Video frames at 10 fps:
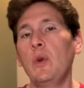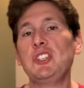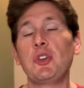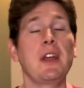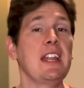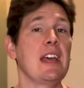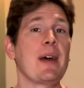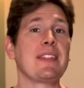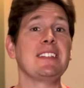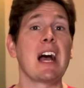We join him
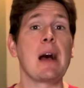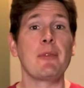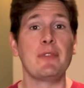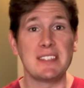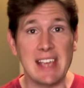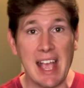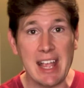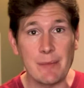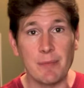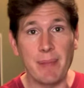at the top of his
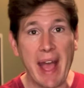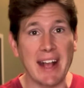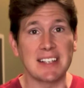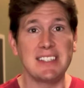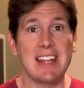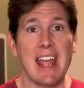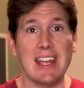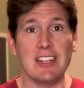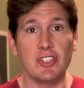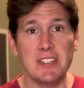game
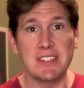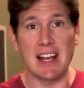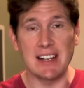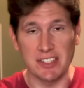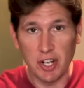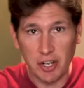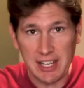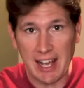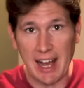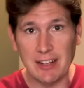backstage. He's got his
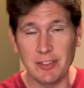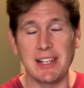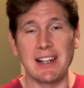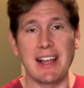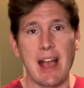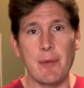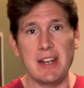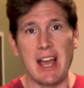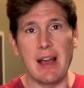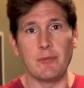hoodie on, looking like
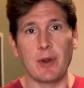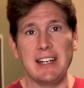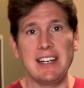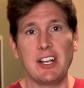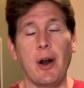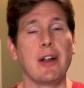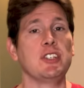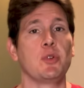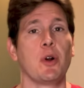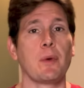Eminem, ready to go out
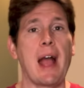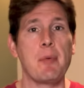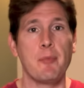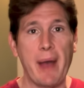into a rap